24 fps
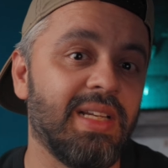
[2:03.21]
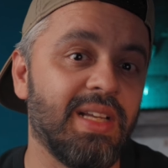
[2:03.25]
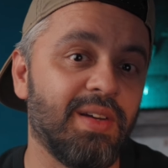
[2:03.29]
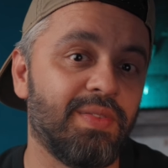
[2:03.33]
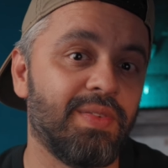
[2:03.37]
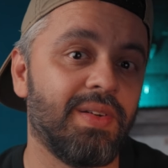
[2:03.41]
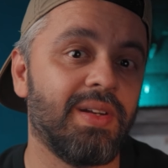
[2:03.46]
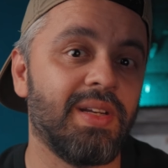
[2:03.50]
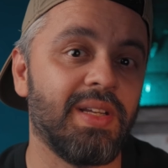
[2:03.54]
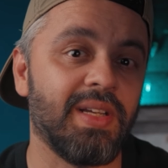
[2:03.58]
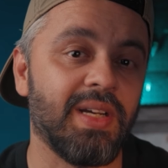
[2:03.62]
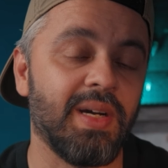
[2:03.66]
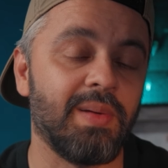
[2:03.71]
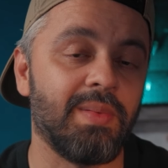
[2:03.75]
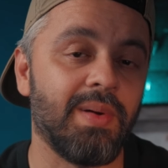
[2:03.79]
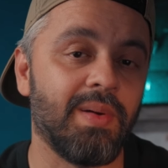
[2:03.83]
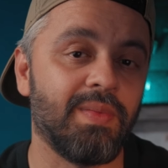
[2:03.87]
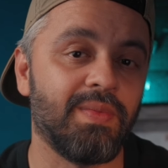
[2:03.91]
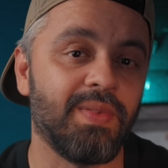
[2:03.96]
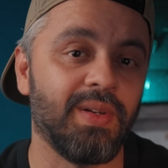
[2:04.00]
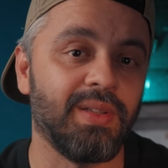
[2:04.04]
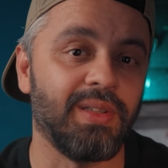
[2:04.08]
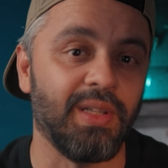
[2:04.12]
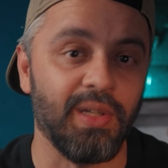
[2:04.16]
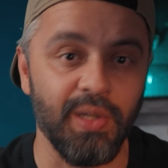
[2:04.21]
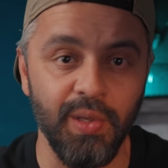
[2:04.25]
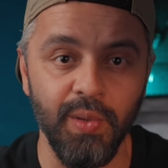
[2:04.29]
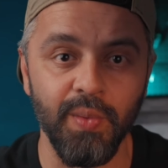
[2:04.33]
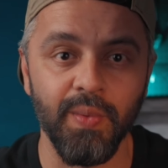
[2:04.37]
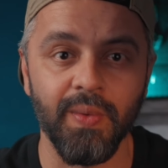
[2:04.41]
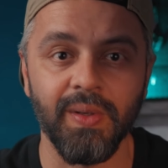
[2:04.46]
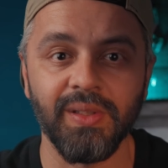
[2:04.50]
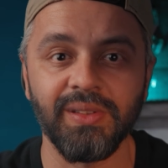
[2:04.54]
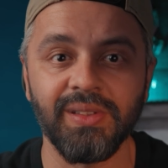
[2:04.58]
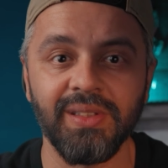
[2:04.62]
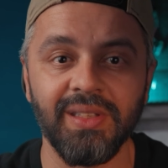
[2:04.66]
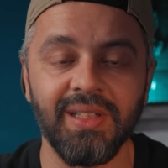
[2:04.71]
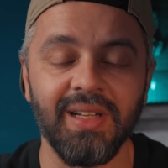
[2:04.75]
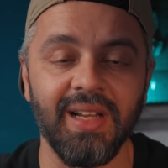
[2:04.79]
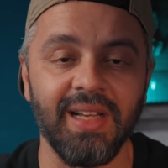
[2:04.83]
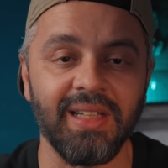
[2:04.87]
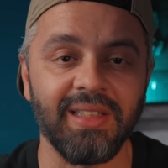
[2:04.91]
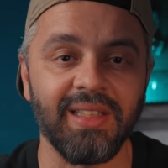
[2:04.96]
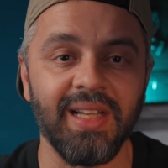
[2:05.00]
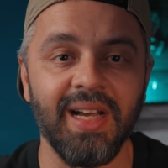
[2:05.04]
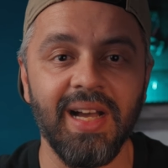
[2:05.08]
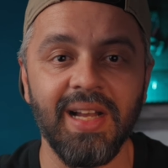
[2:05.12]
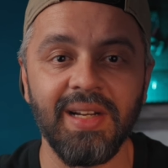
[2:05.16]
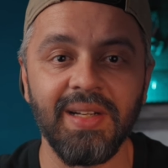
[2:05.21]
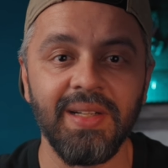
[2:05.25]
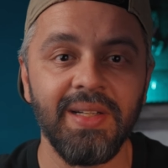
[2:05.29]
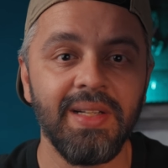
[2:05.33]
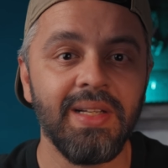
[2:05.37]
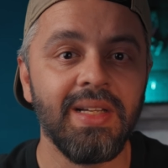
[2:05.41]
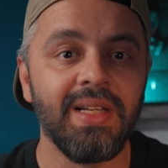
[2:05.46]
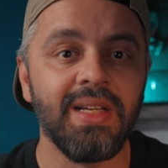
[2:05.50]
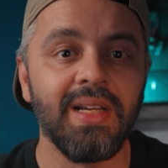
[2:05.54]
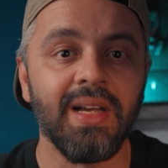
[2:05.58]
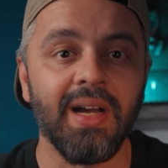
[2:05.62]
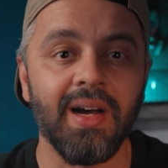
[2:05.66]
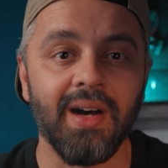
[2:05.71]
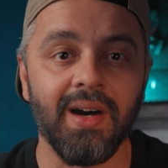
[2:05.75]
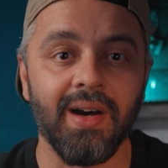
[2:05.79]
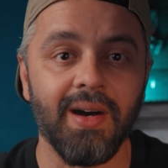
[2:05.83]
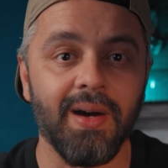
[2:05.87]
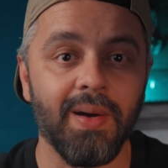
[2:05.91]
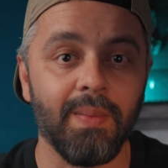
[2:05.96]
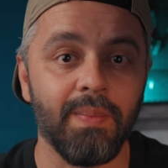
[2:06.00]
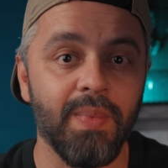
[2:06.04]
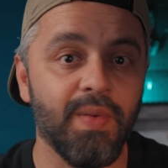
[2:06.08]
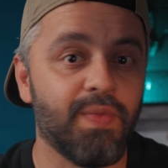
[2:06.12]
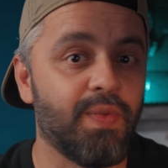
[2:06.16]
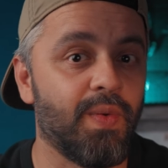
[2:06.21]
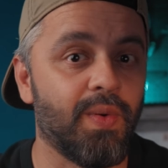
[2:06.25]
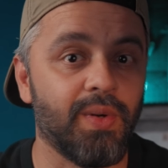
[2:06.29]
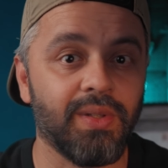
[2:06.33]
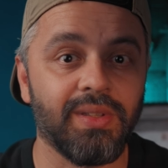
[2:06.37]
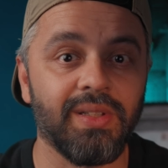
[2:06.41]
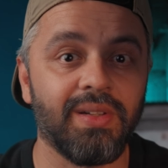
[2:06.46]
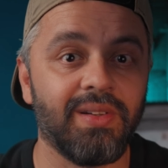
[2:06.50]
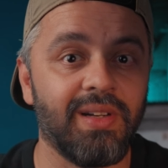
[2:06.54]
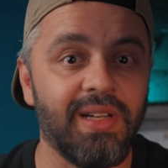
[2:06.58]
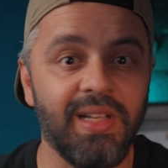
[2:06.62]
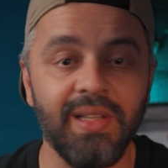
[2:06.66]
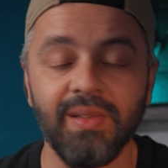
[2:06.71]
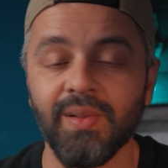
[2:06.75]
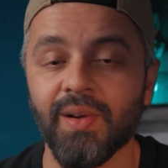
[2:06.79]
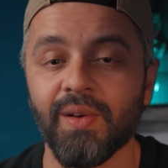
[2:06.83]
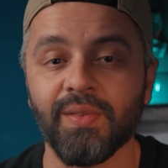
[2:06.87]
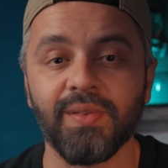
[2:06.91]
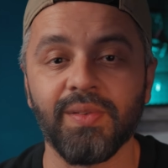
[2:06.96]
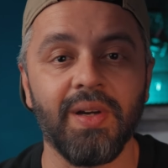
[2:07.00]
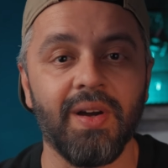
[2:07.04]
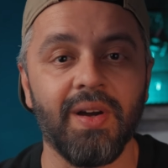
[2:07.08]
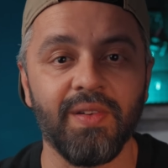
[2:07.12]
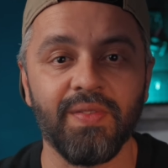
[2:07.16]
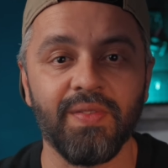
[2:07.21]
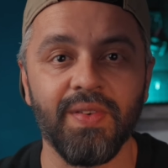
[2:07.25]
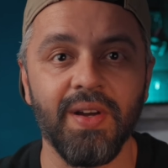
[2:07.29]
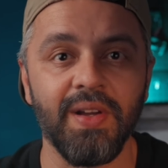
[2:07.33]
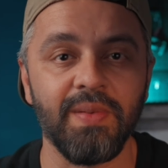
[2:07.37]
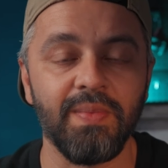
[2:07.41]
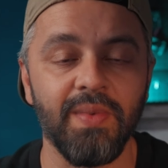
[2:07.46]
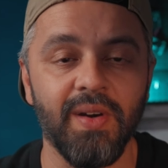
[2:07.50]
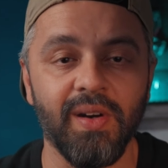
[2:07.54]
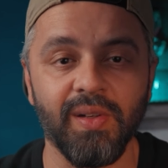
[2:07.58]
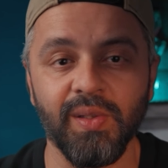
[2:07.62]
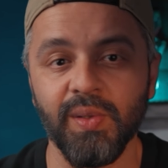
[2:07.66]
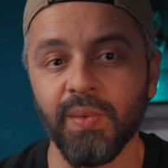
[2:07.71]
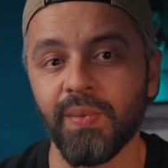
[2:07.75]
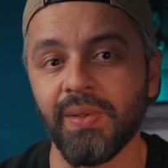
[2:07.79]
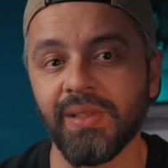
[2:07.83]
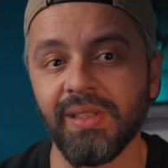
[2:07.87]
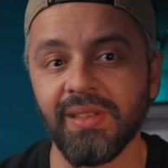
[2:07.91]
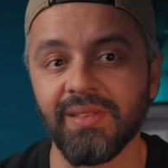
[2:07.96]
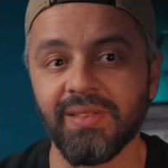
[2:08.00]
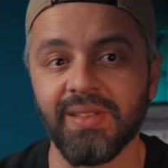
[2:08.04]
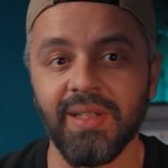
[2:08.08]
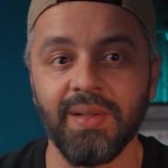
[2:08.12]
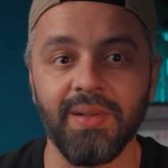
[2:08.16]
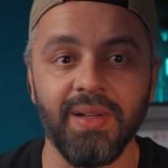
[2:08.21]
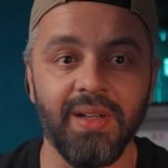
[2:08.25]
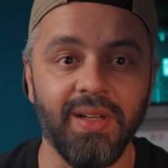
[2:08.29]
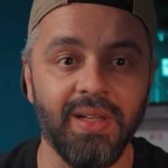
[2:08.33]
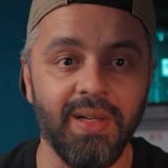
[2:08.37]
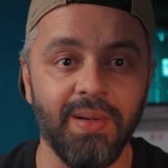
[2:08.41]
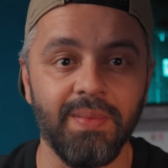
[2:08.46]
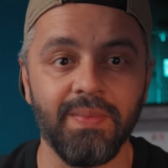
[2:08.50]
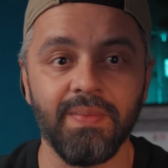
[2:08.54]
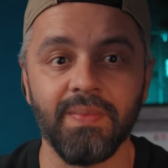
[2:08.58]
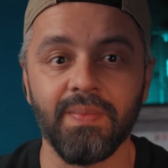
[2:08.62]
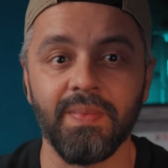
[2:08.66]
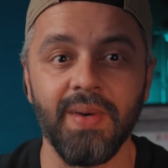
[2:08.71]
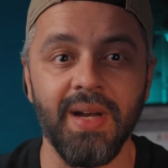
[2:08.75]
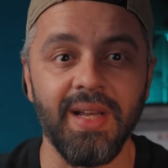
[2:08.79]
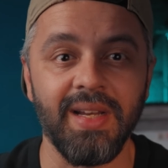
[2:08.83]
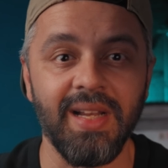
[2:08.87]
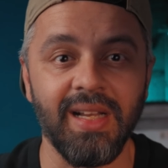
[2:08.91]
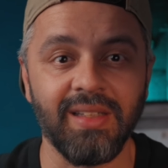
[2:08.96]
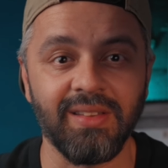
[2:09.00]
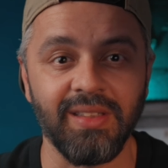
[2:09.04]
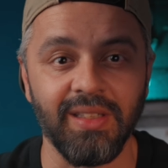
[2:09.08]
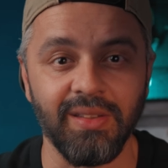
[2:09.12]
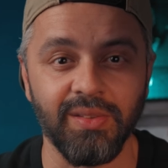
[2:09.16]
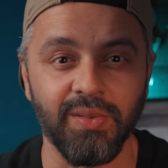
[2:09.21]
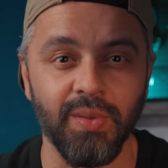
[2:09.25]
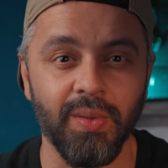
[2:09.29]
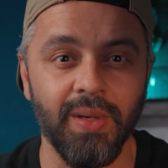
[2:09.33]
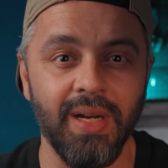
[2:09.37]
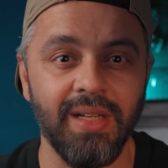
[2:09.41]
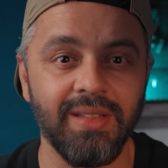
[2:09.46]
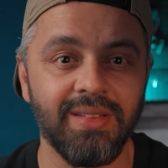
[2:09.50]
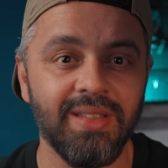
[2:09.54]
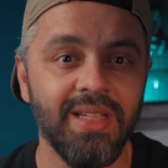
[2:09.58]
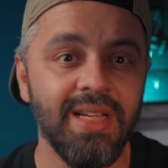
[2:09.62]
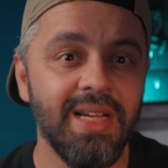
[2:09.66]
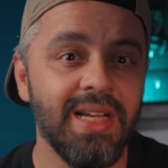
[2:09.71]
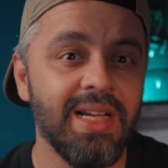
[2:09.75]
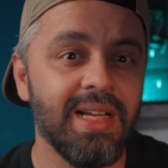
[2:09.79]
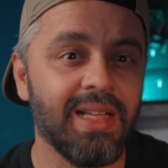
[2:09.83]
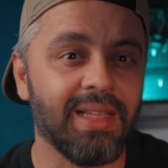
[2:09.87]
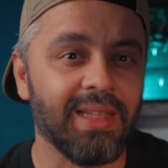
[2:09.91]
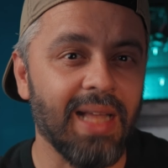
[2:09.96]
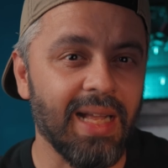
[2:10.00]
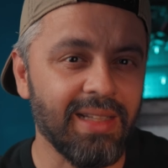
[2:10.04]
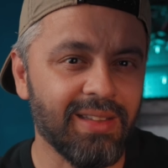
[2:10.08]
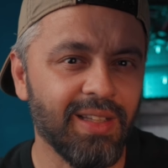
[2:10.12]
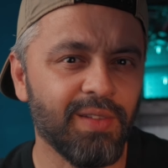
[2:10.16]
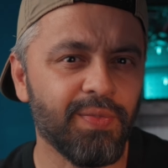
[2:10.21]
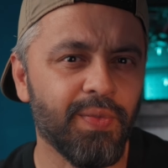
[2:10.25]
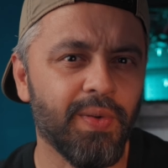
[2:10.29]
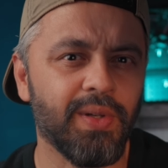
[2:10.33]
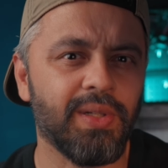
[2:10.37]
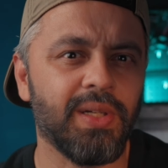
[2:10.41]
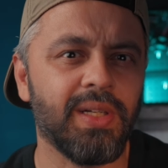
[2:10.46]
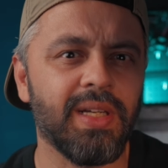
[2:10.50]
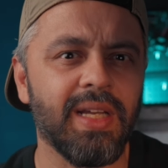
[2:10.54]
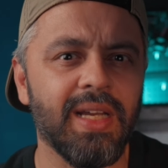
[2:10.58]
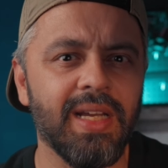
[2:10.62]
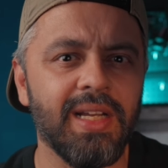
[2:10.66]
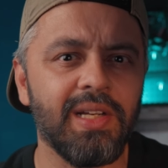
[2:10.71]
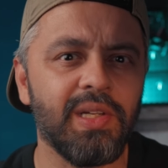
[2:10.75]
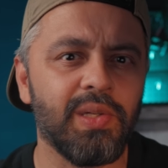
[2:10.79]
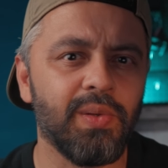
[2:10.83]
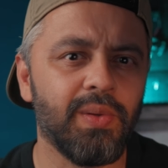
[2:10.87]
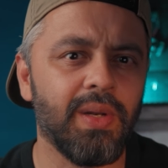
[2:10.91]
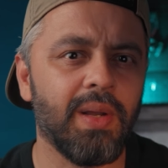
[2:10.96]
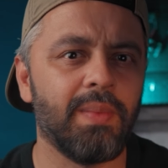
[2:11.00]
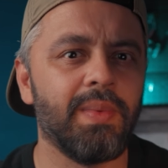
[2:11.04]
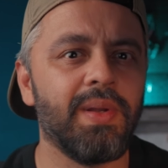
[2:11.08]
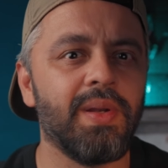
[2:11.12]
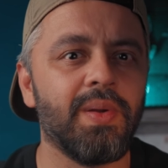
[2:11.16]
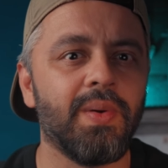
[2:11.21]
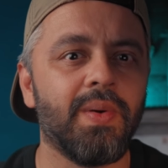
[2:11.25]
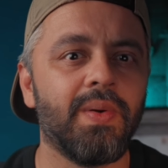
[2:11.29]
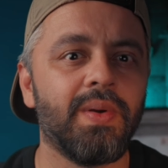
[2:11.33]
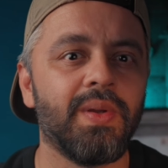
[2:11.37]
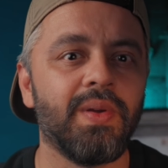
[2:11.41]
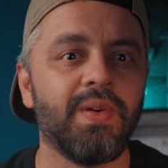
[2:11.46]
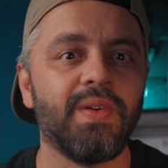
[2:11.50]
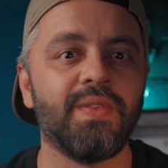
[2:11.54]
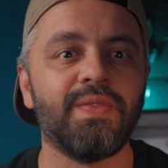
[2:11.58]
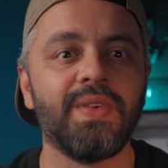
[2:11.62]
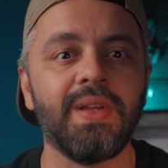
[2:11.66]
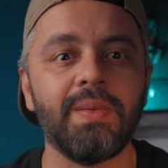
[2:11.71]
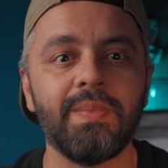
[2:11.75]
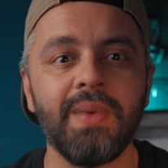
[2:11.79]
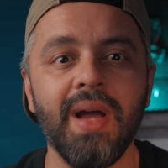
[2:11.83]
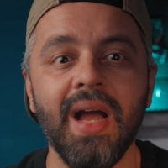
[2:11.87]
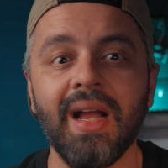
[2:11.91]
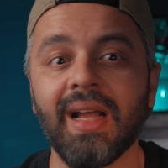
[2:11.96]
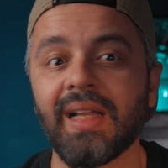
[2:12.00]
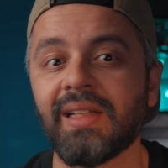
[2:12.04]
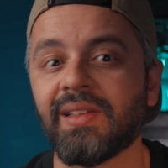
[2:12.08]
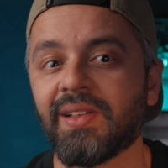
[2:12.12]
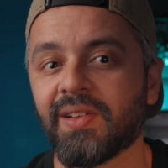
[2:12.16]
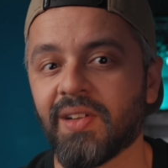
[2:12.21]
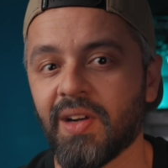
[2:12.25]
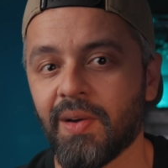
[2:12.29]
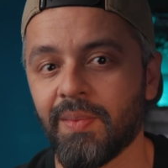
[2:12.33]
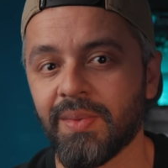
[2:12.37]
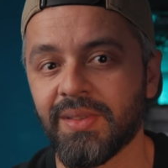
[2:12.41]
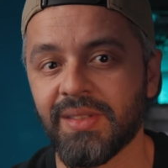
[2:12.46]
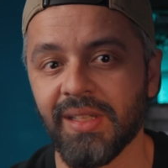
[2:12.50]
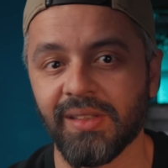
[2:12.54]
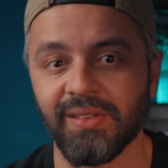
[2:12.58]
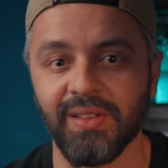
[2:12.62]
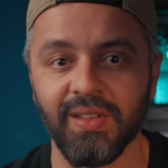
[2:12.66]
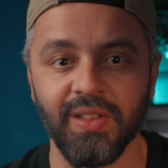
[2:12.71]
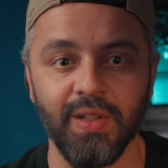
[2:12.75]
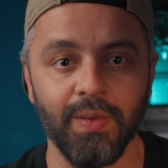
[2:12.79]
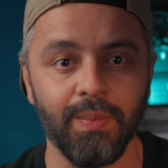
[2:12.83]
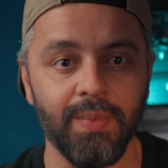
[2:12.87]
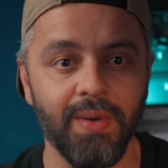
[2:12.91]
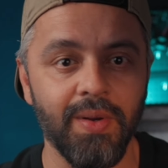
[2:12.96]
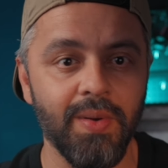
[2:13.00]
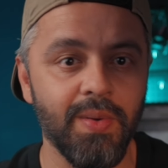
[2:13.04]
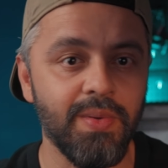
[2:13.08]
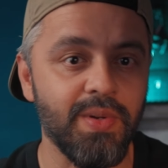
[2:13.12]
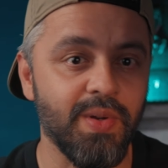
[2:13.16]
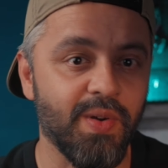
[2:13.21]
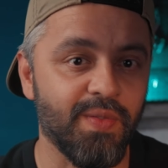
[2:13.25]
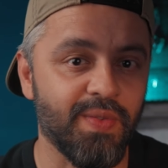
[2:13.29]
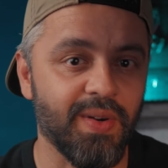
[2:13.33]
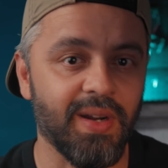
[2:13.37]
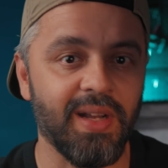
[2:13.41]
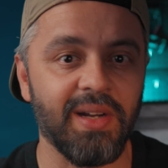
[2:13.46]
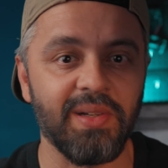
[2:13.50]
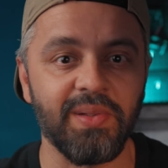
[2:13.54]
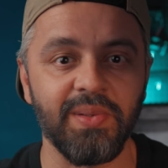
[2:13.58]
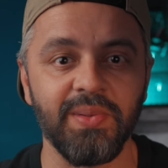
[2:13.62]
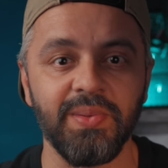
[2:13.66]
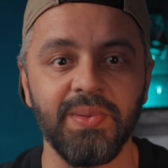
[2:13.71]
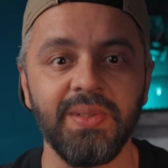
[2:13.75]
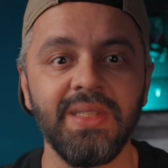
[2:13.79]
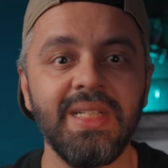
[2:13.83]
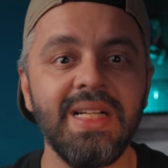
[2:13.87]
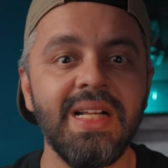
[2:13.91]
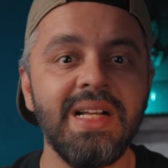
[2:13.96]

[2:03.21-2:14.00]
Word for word: definitely come up with a new version like that uh, before the release of the R5 Mark II, which is gonna come by next year. So guys, that's it for today. Do let me know your feedback in the comment section down below. Don't forget to